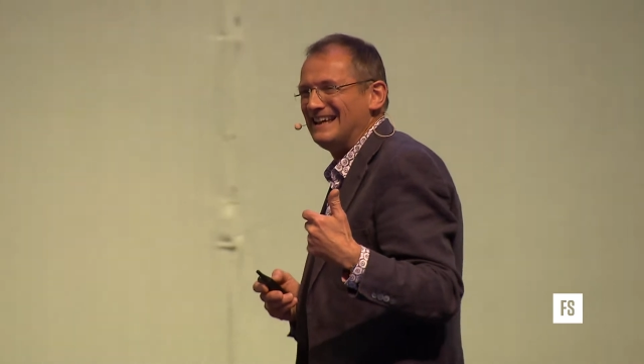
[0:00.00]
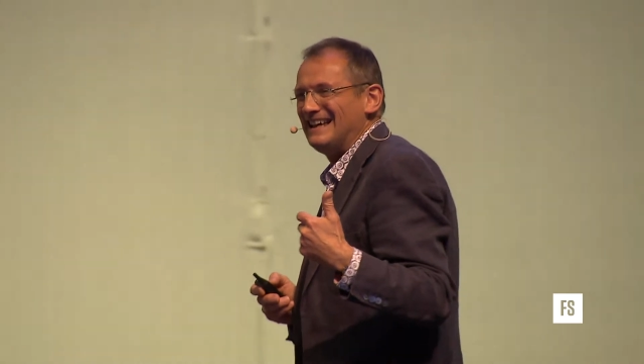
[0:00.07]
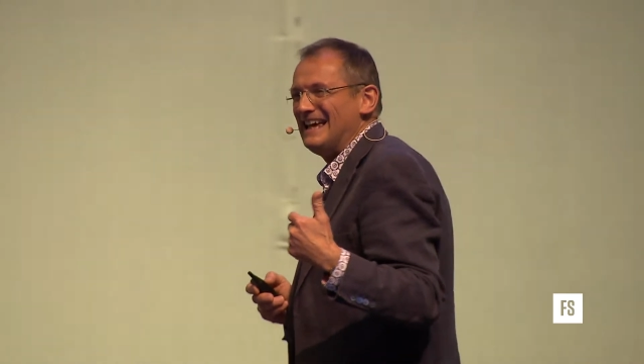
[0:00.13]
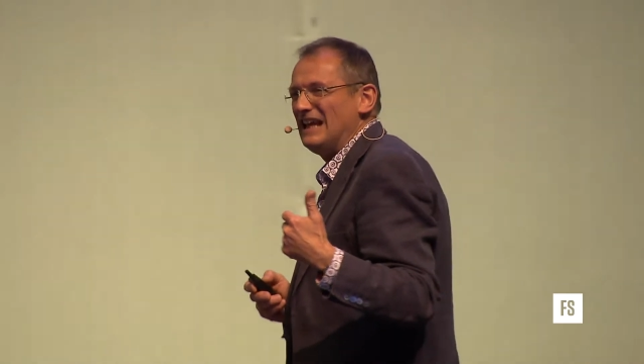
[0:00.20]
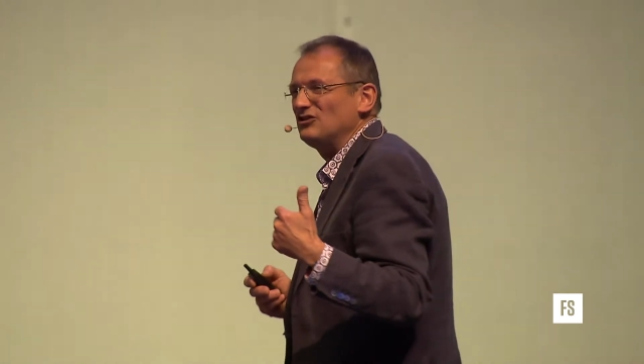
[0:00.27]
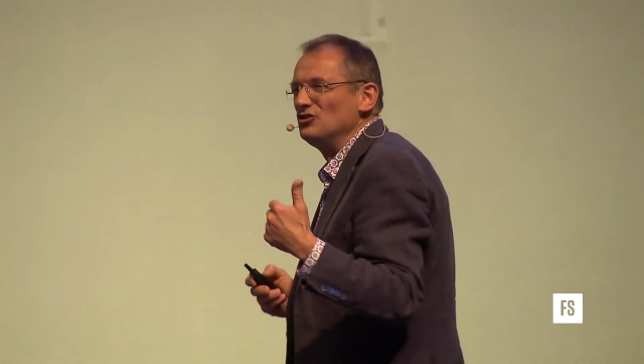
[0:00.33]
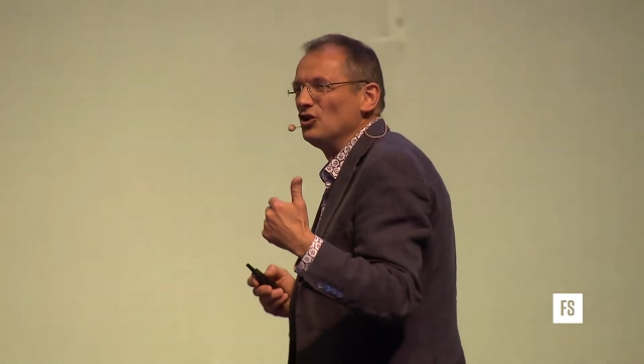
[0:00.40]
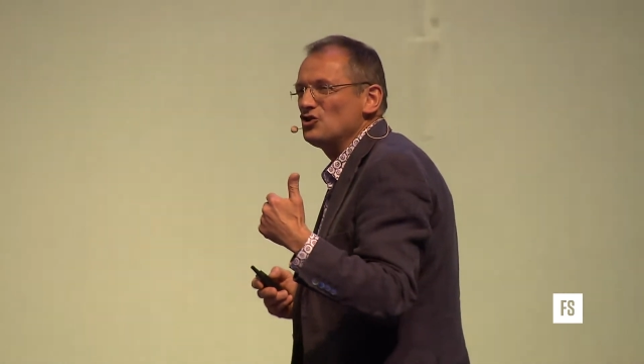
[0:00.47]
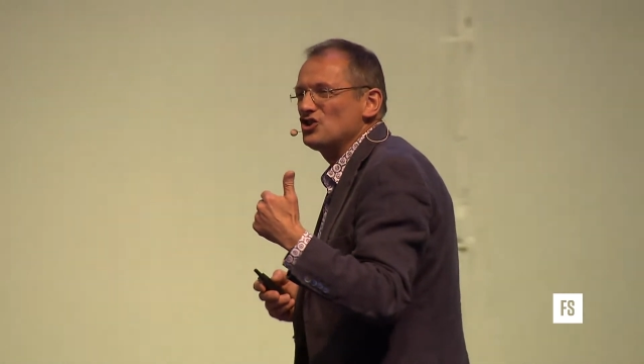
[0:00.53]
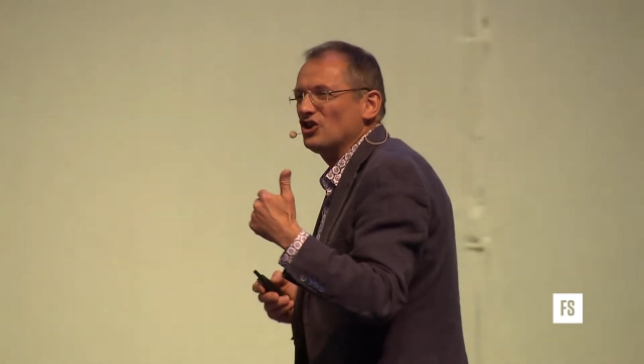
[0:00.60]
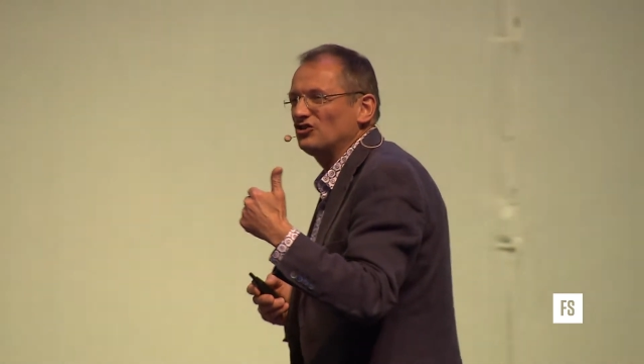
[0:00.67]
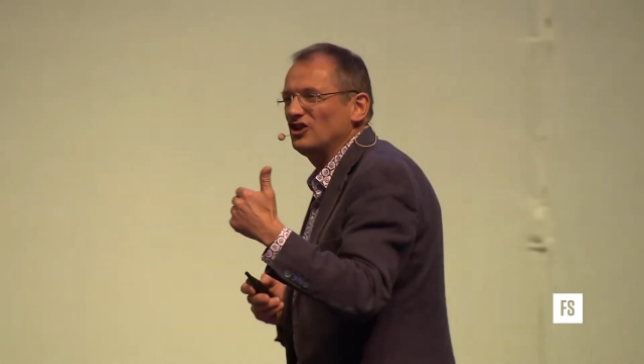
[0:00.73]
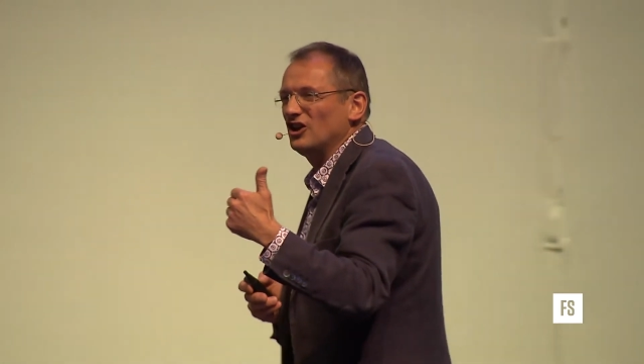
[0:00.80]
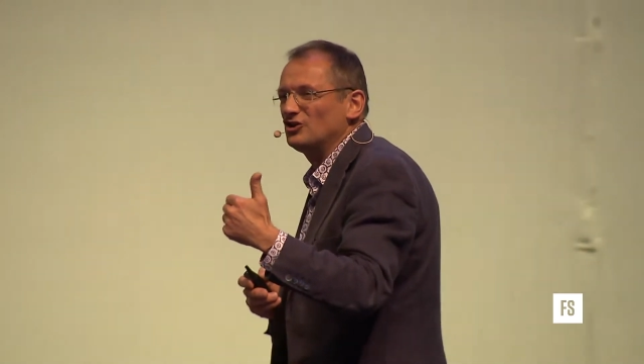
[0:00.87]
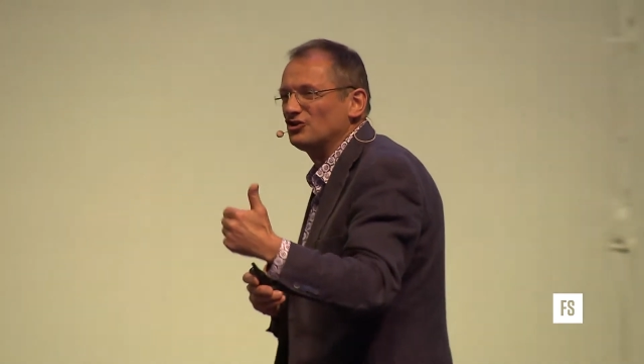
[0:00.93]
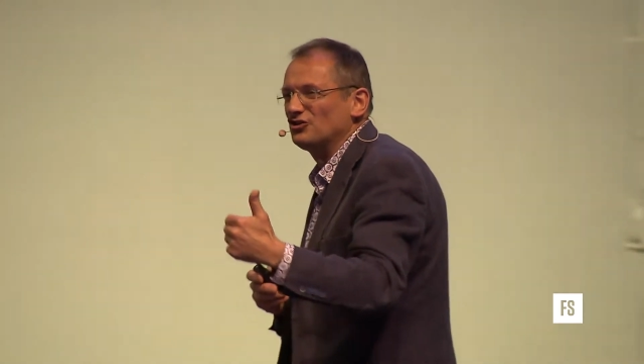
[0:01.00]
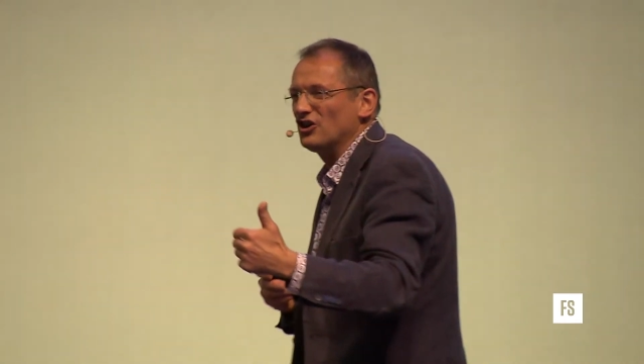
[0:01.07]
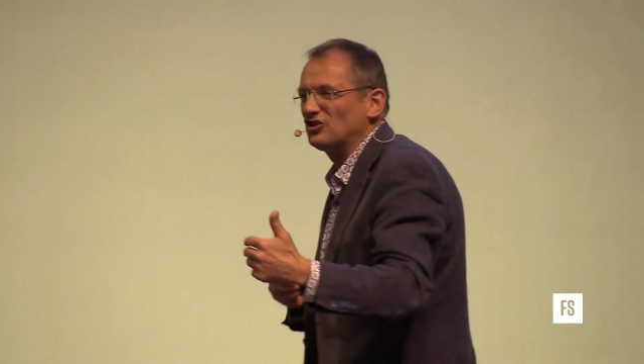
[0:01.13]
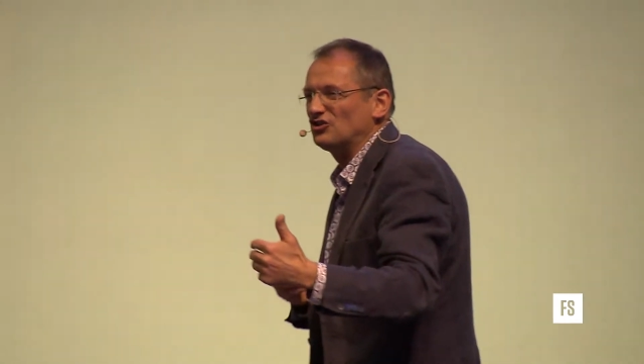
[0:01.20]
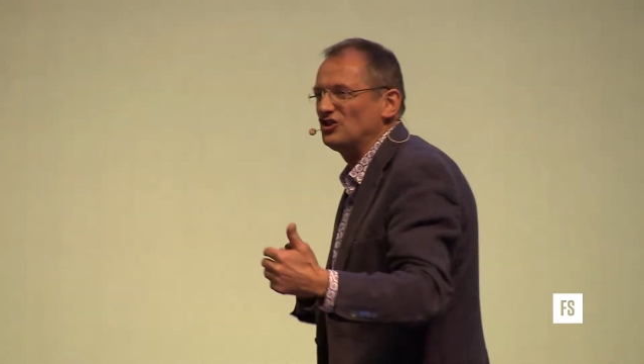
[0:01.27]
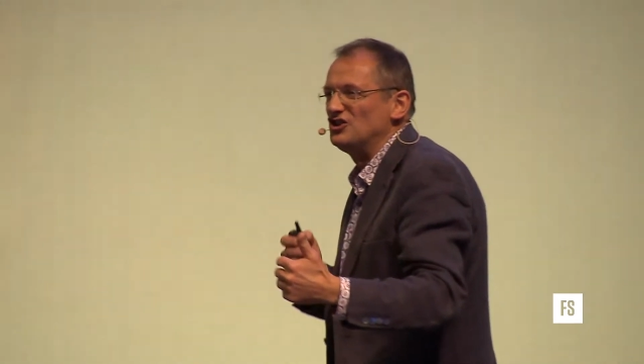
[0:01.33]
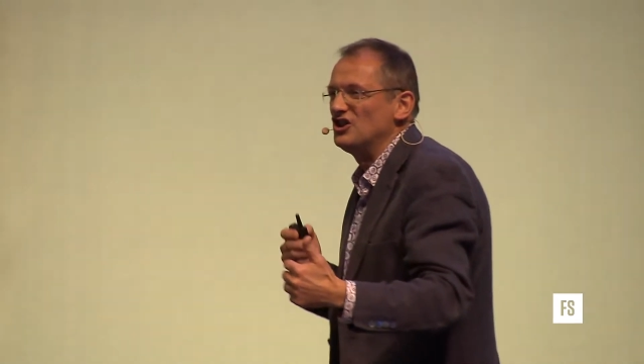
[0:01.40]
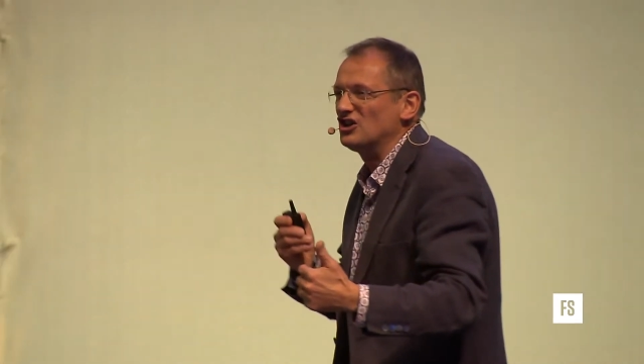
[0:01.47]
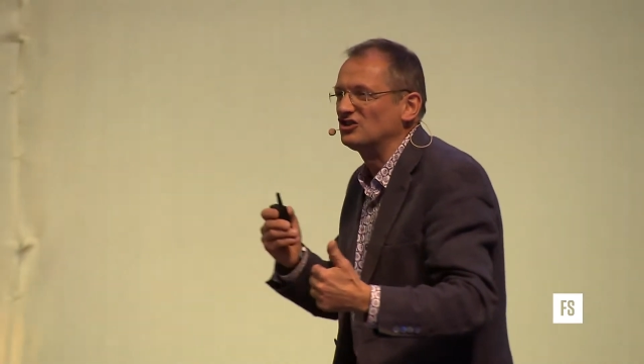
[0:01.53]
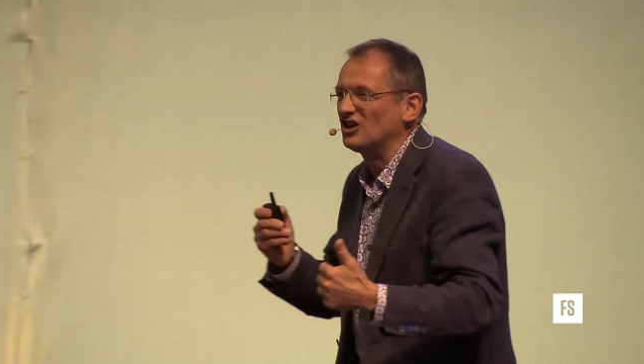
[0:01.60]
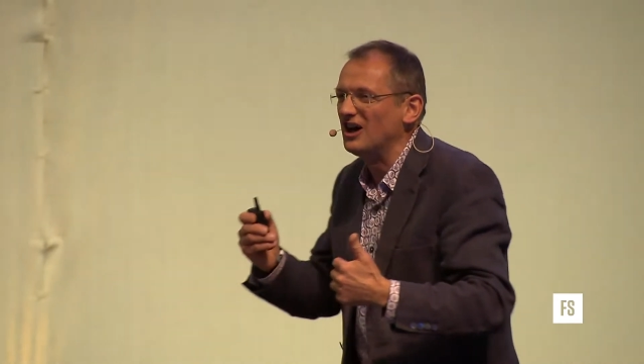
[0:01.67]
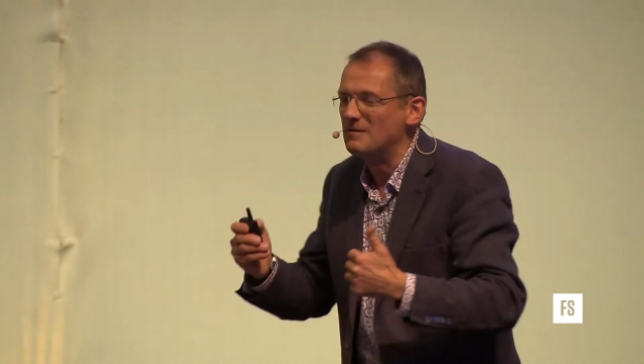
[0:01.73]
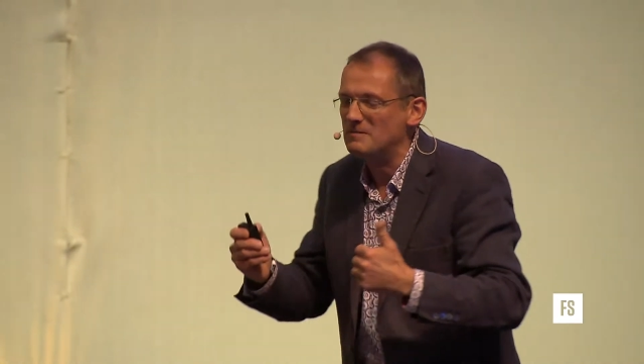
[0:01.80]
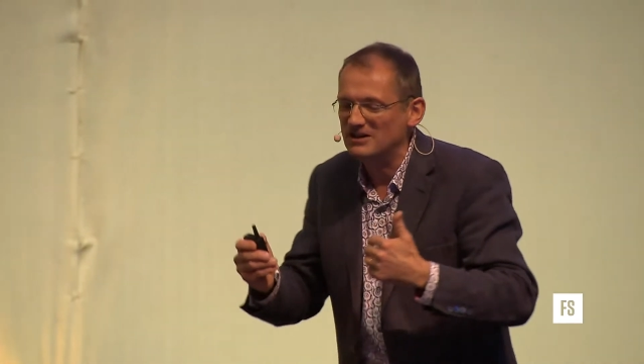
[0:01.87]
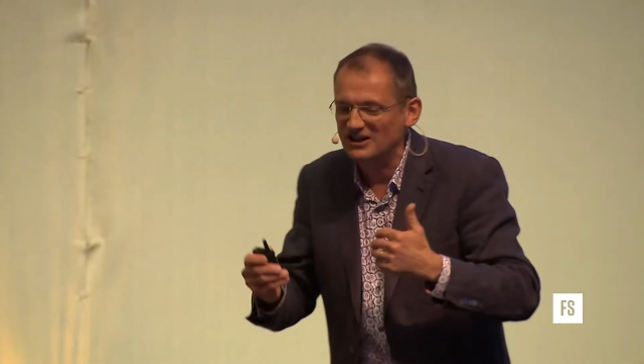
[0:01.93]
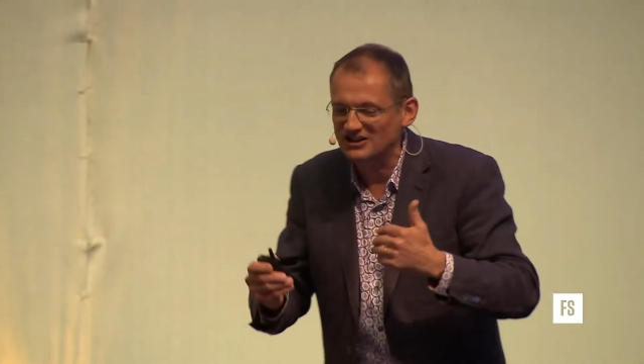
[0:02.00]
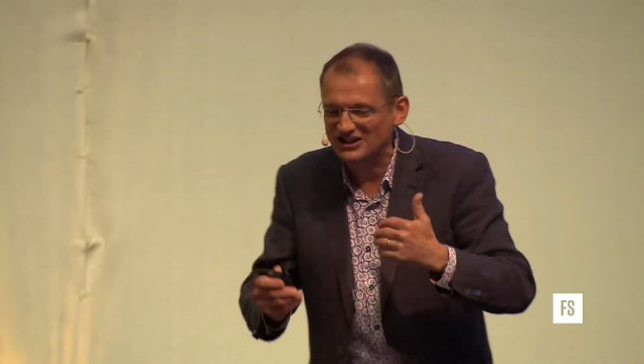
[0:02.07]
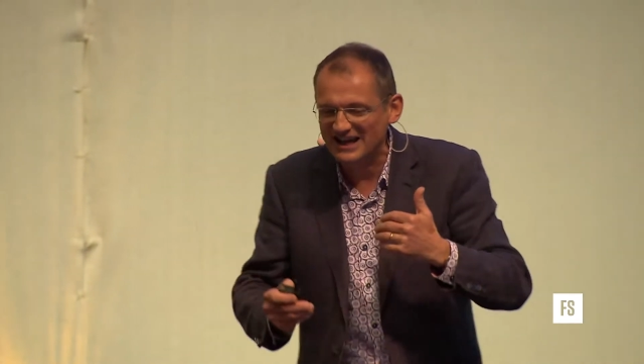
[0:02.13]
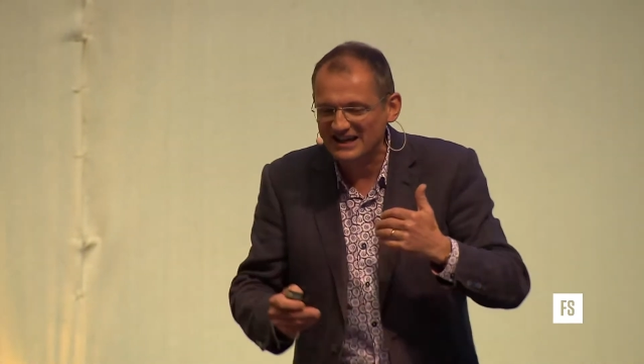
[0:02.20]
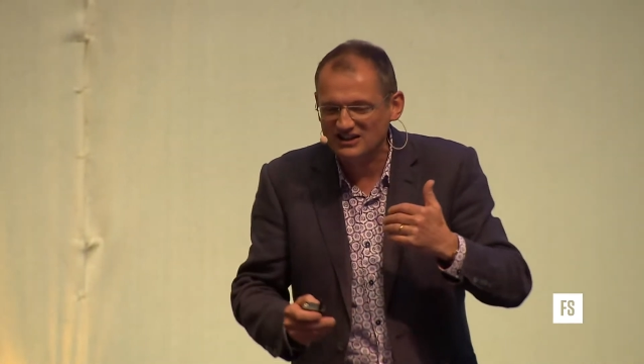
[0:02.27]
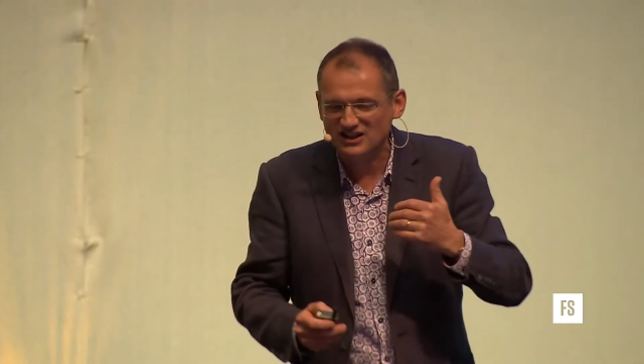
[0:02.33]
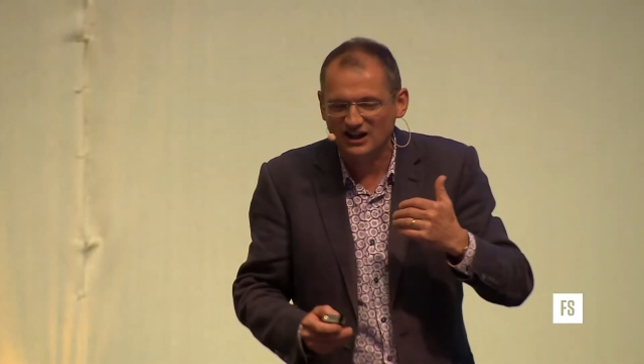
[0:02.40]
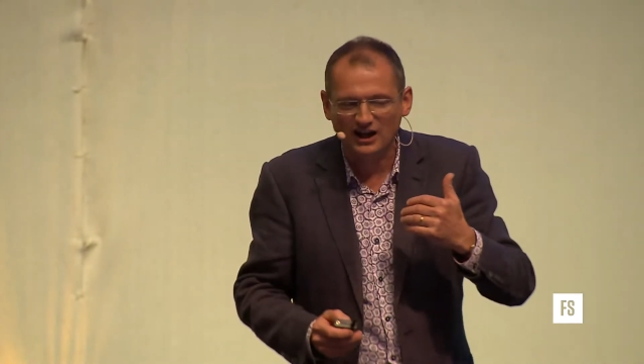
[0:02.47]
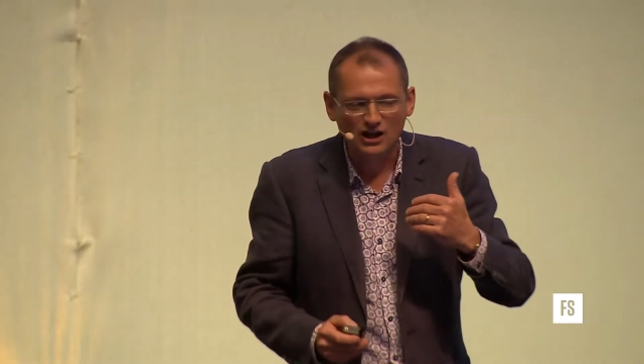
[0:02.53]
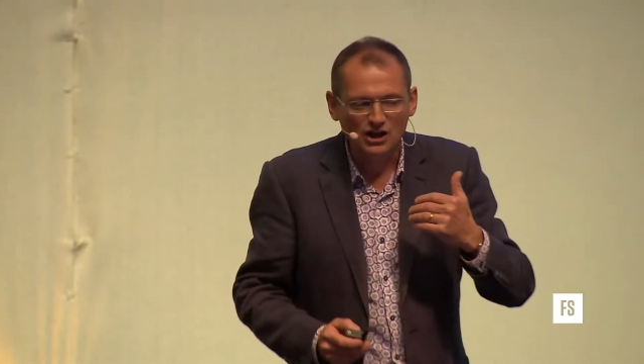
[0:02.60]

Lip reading: it's not just her trust and her time and her data.